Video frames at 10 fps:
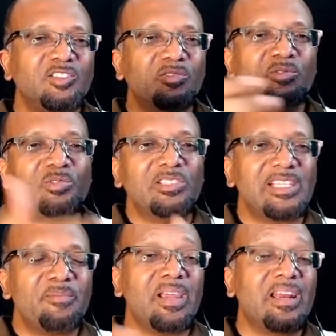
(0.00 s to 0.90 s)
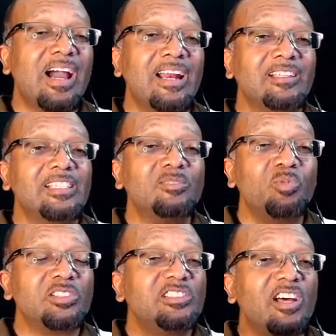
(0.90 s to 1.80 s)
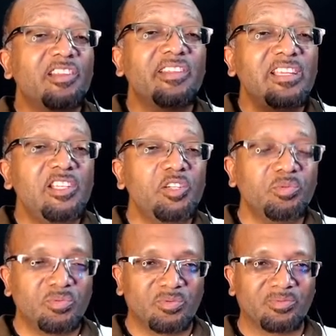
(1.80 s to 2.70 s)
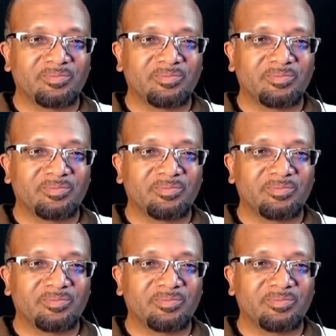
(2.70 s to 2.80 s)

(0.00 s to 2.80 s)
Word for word: Jerusalem being a harlot, it was nothing new.